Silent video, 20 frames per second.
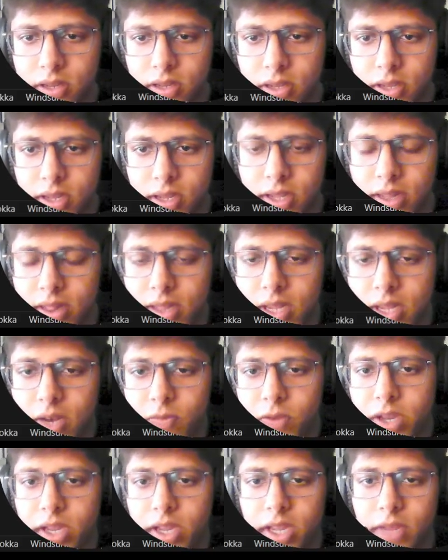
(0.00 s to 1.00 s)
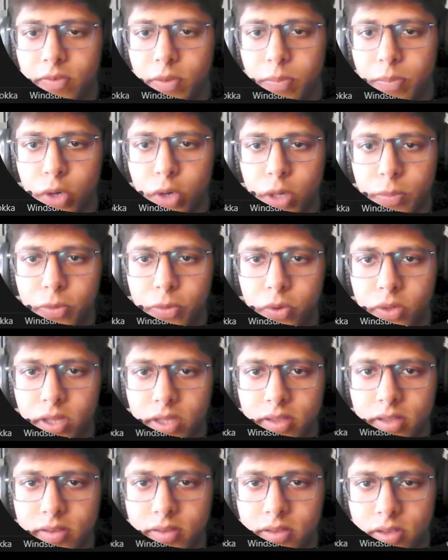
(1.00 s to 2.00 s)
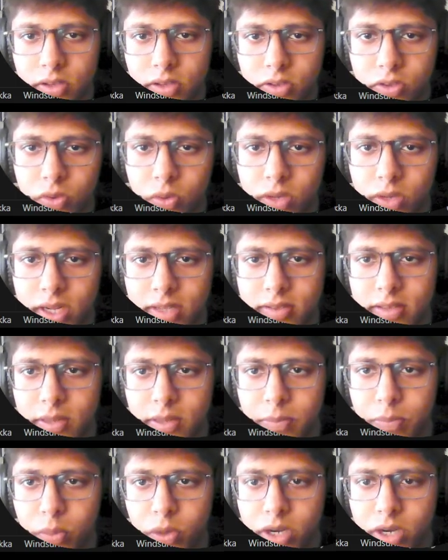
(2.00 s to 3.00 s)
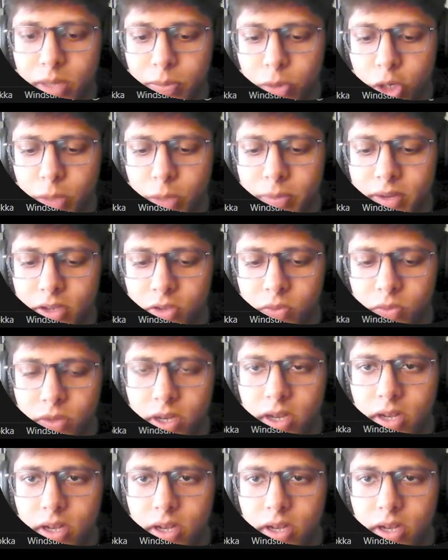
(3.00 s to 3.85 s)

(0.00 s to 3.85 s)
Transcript: and then we give a prompt to this. So let's import a prompt as well.